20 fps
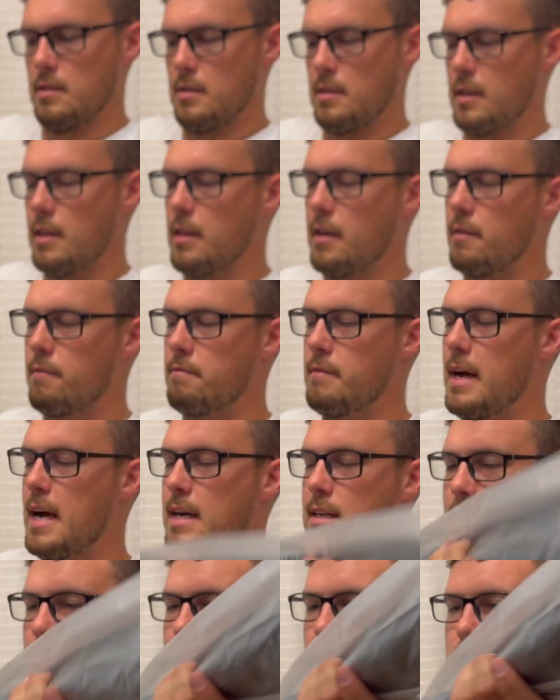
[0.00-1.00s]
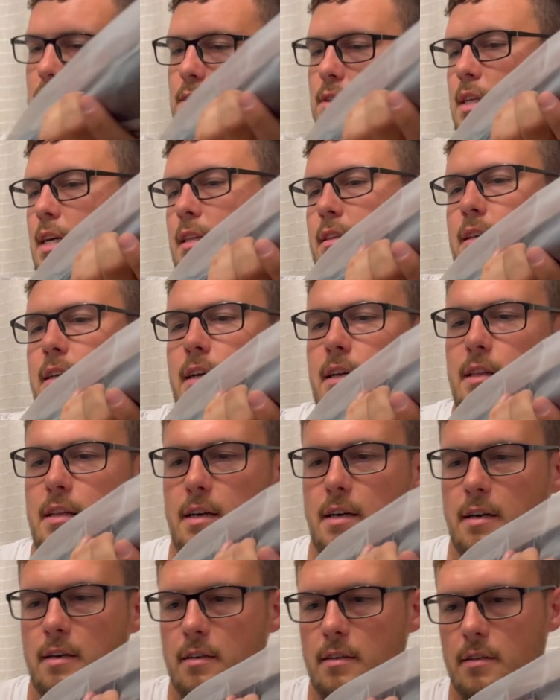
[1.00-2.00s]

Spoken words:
I like vacuum sealed that thing in there.